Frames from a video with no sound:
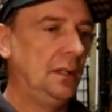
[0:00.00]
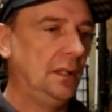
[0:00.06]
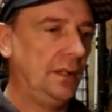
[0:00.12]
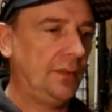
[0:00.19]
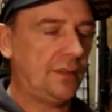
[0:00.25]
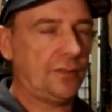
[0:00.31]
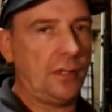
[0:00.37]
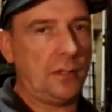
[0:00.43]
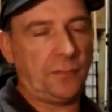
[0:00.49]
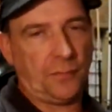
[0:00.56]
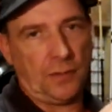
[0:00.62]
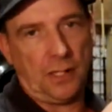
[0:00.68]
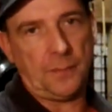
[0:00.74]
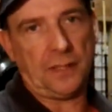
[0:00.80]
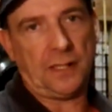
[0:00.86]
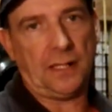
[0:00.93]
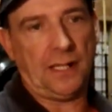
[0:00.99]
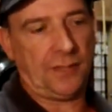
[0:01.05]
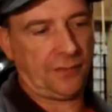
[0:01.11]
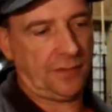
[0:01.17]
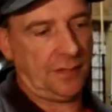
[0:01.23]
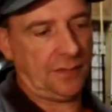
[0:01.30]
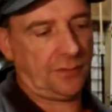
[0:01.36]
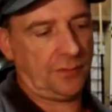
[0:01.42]
and there's no
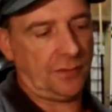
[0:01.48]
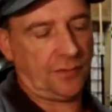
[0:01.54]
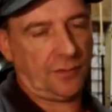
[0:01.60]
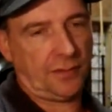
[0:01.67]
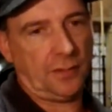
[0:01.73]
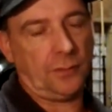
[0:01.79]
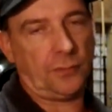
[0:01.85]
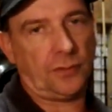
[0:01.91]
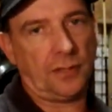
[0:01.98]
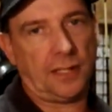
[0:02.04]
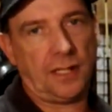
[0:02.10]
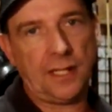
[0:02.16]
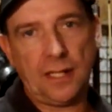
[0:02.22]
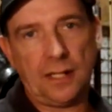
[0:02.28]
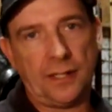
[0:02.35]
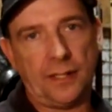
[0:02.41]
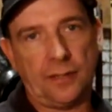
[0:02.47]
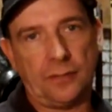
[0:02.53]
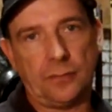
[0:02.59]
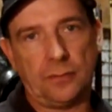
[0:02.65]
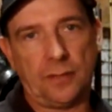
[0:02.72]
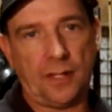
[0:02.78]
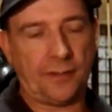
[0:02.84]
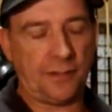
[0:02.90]
fiberglass that sort of seals the keel in
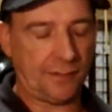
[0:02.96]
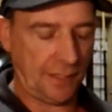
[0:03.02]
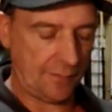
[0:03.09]
or anything.